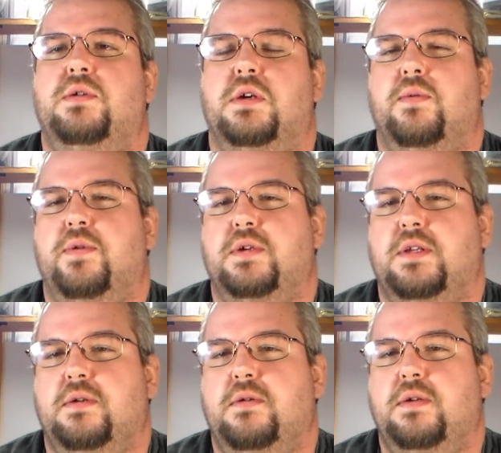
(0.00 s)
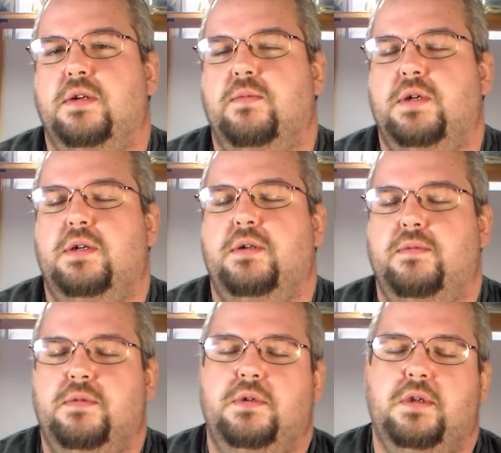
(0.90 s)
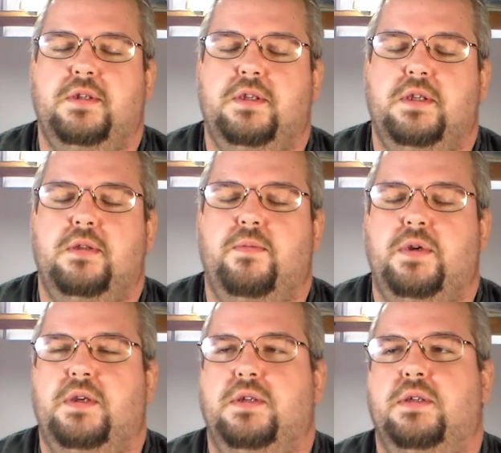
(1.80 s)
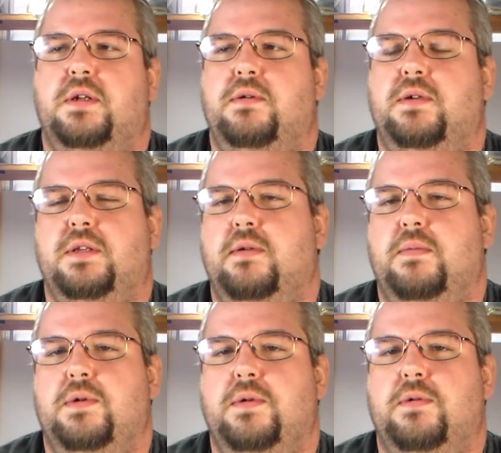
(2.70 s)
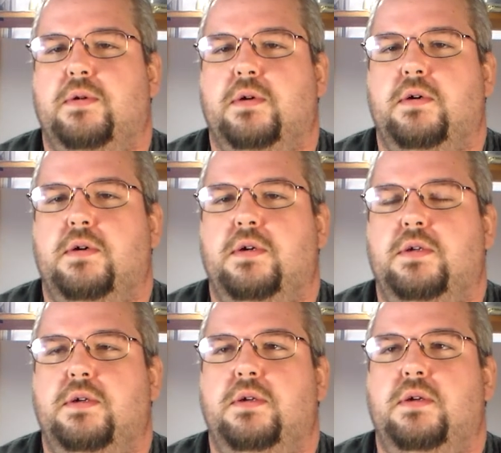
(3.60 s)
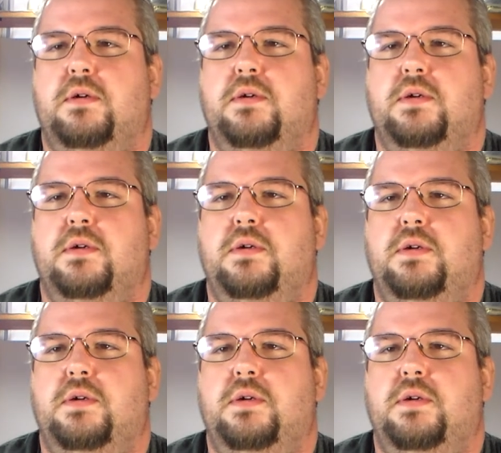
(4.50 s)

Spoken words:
There's a couple things I don't like about it, and like I said in the past, I don't like them little Yorker cards. They're,